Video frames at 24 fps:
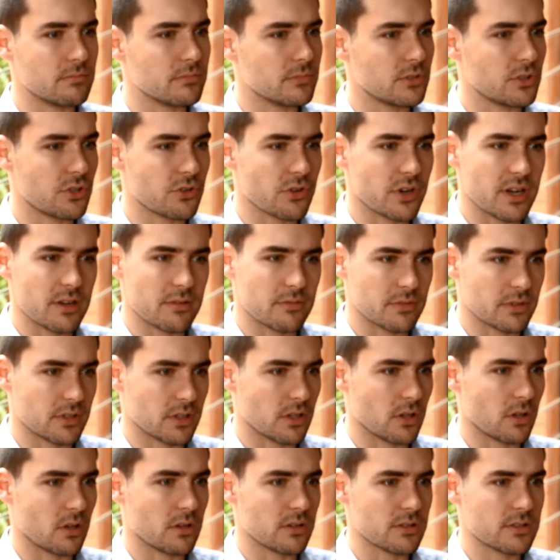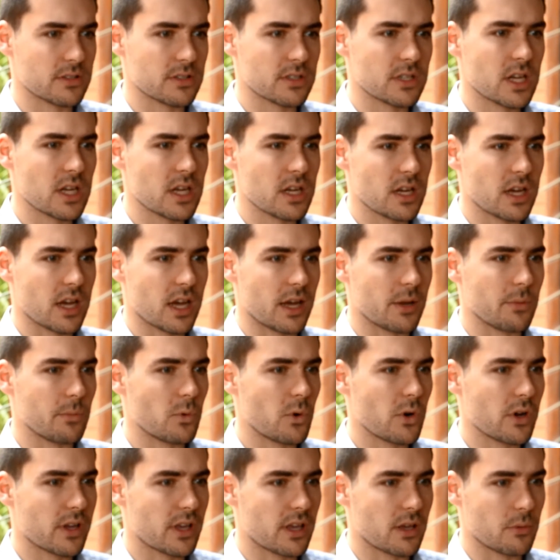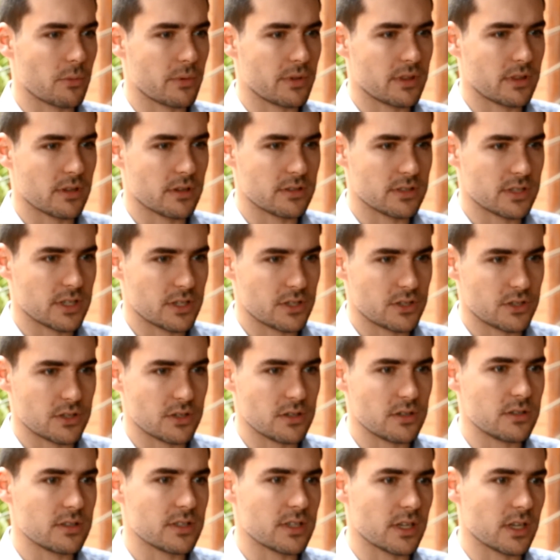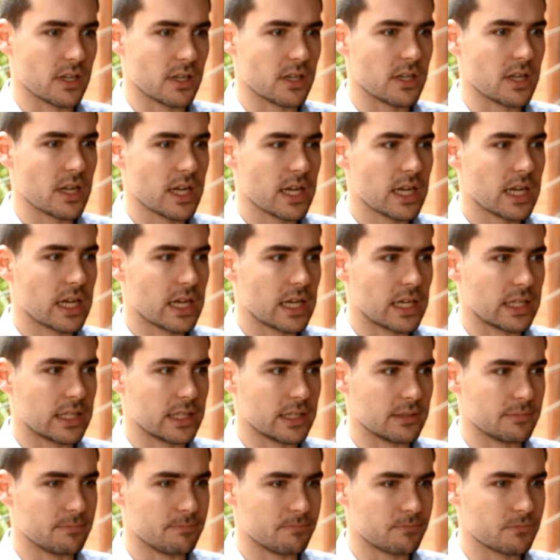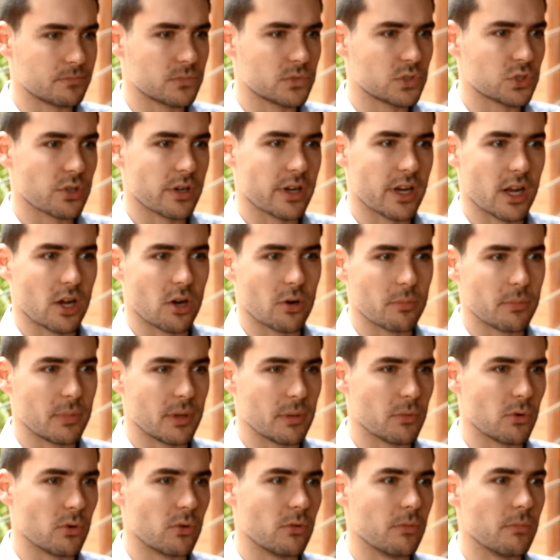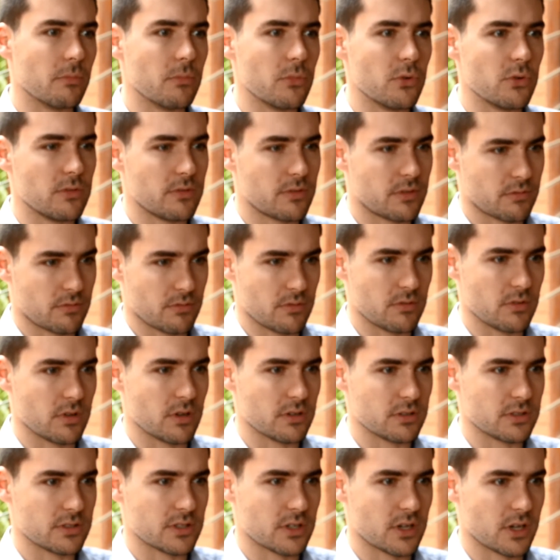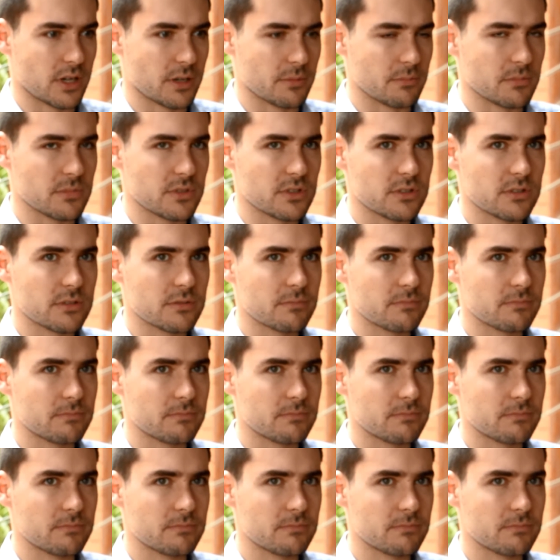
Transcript: grief and loss, and working with those issues and trying to help people move through those times.